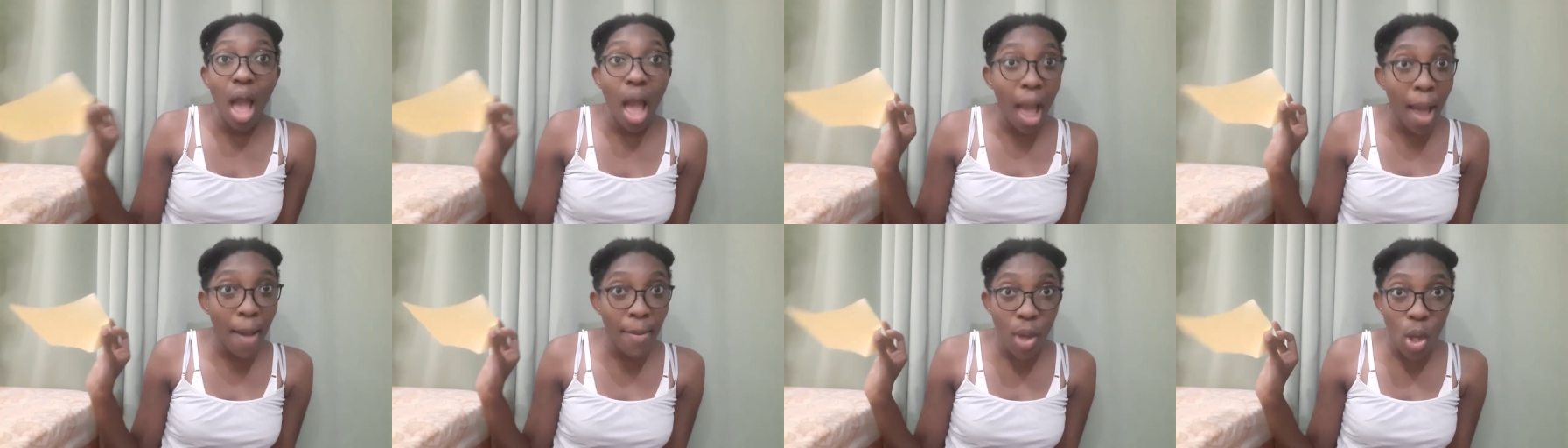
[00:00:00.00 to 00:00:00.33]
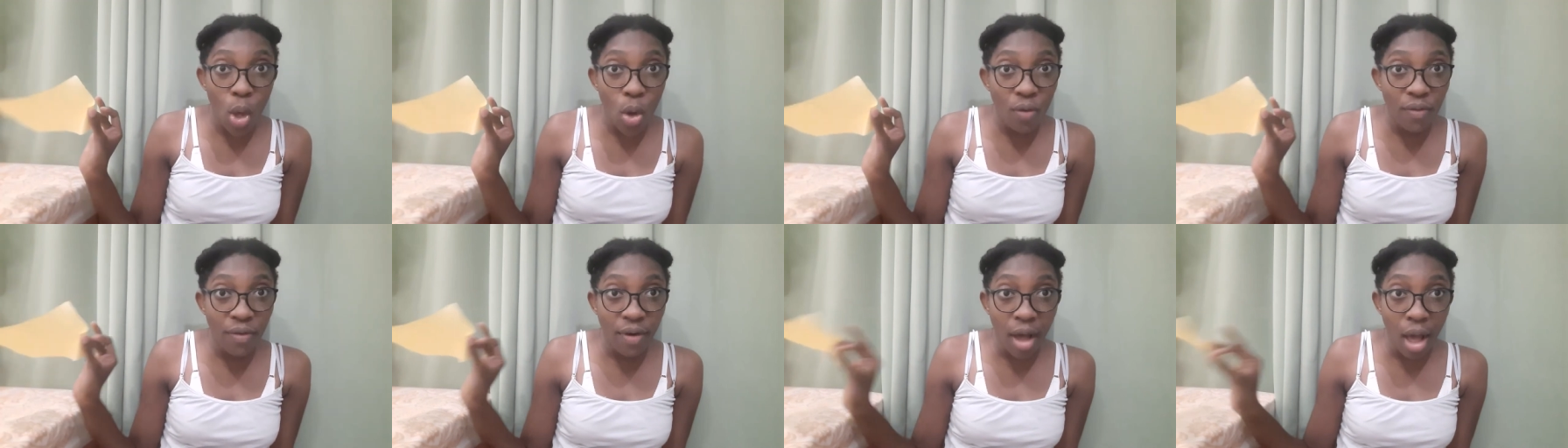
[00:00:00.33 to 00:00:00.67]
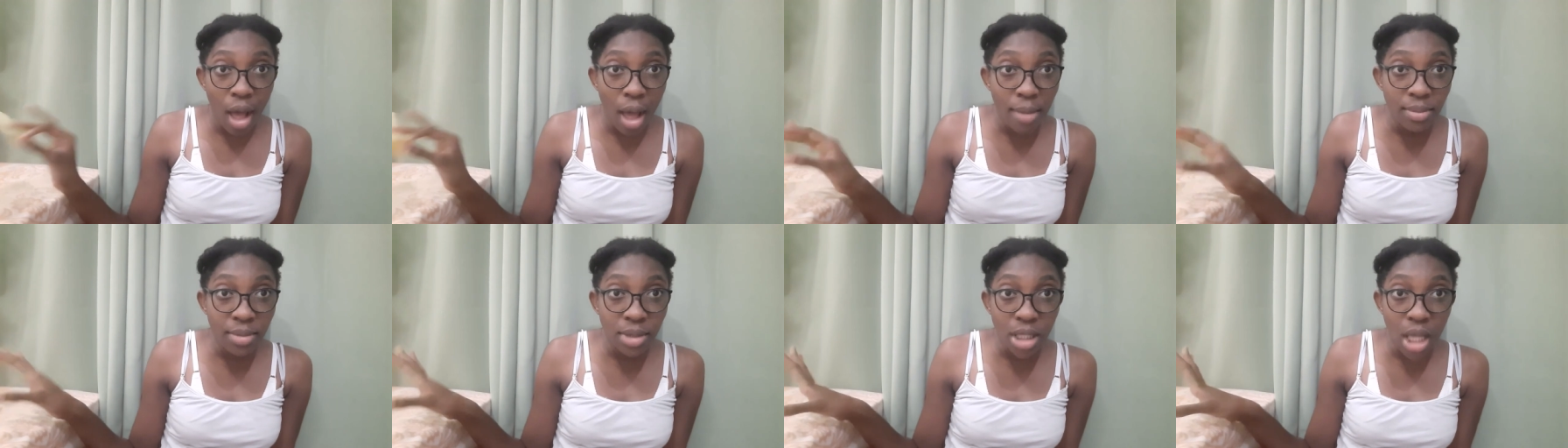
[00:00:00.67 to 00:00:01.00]
I'm over.
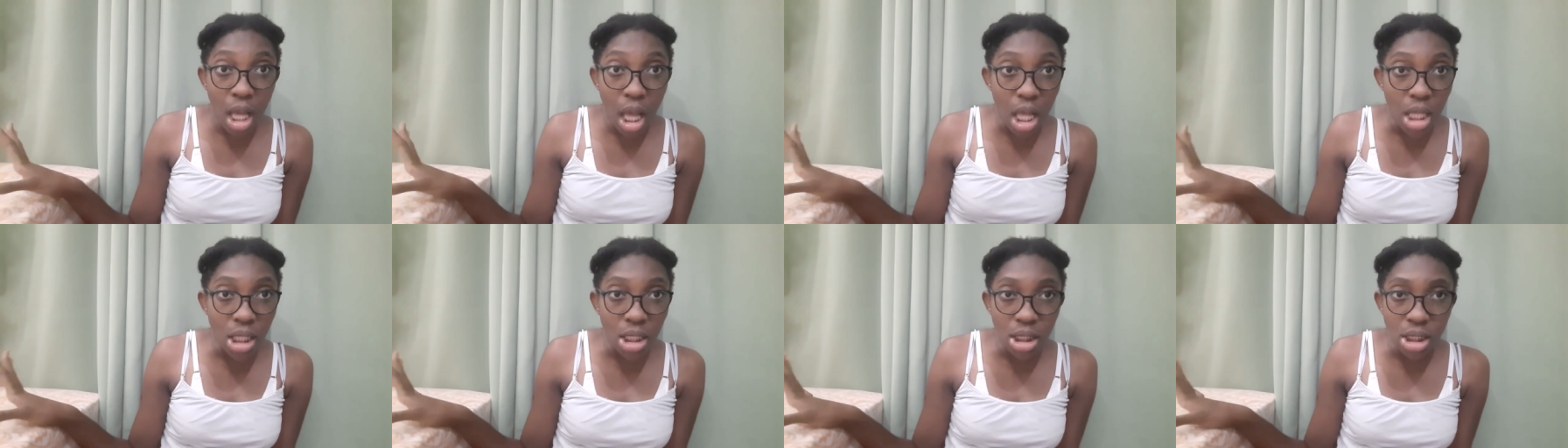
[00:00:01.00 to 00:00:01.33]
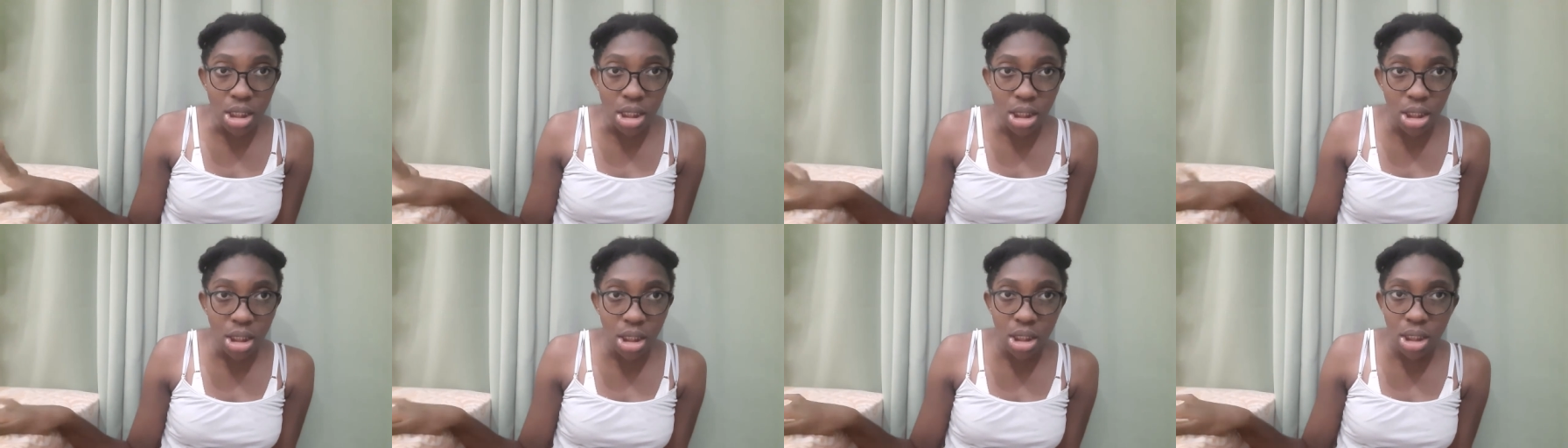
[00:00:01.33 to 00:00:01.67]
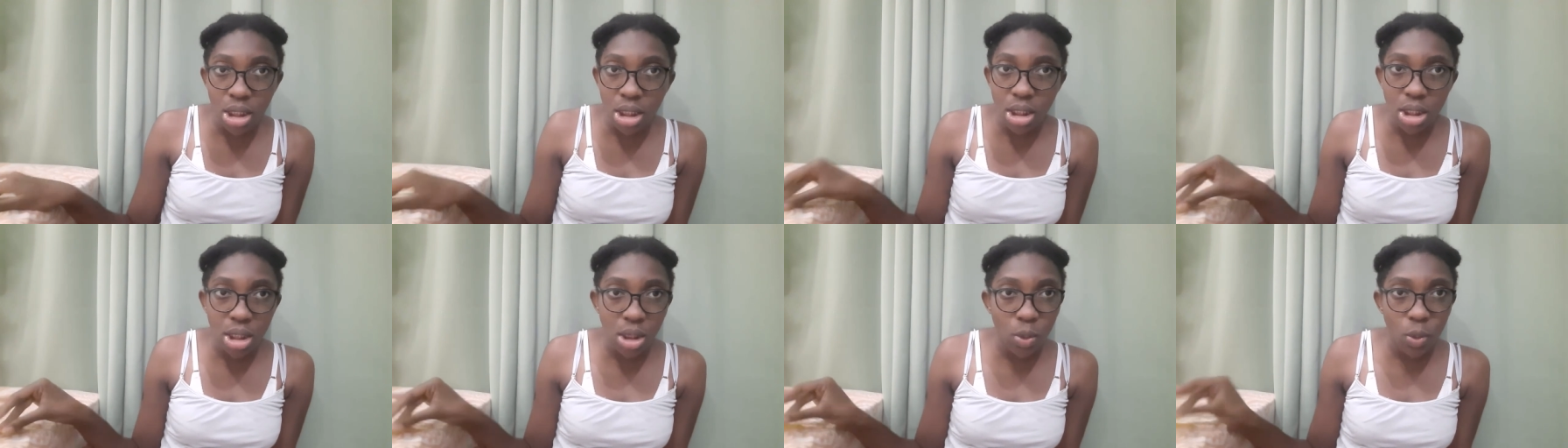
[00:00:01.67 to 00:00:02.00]
I'm done.
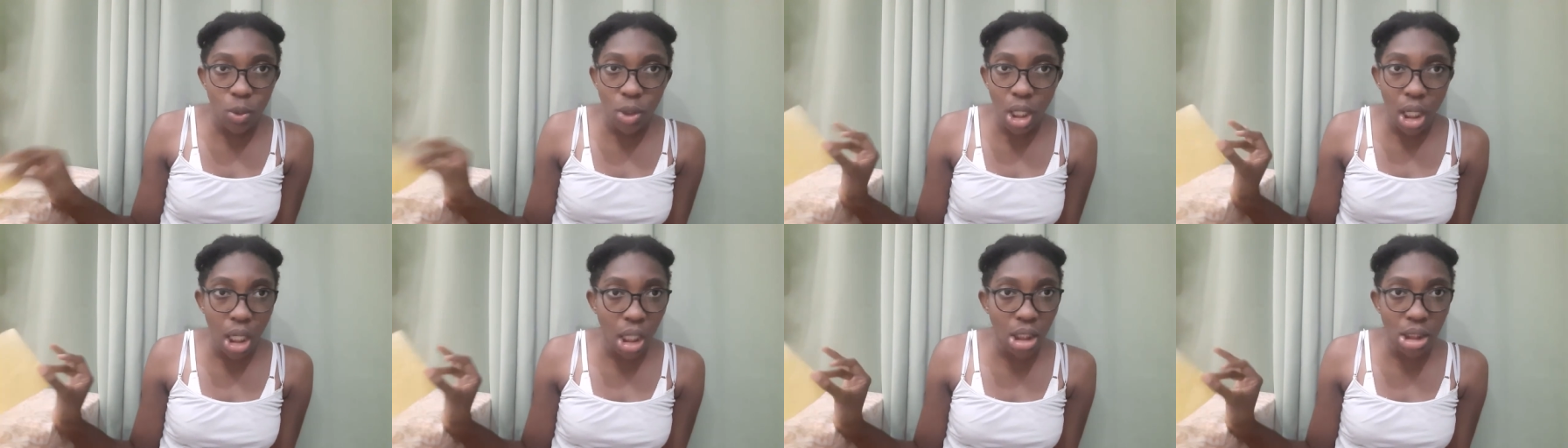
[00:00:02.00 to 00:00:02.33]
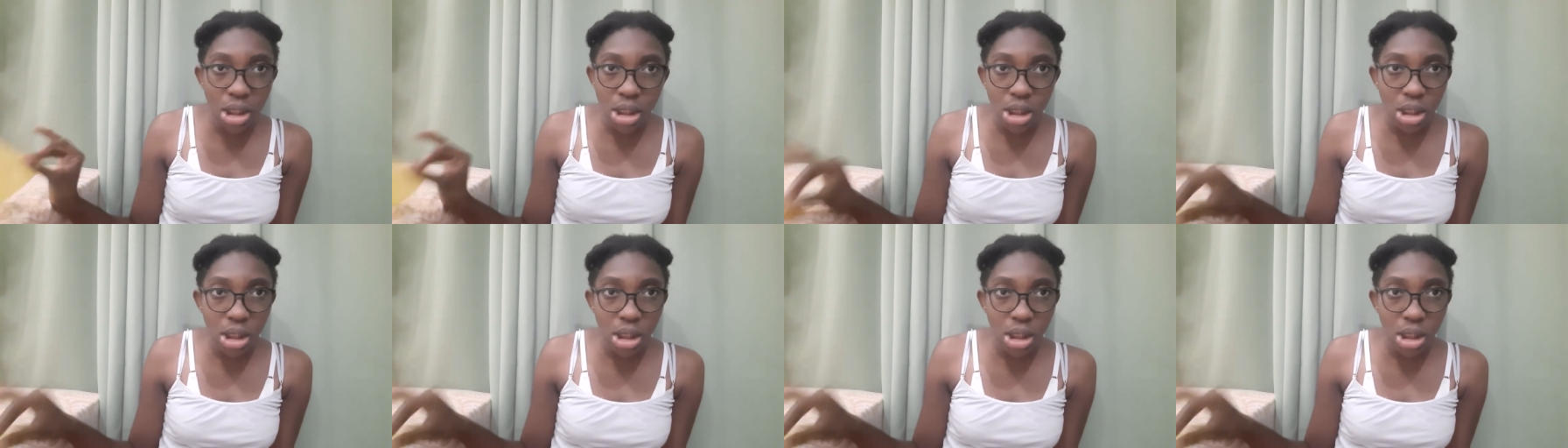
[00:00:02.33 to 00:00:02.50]
We know,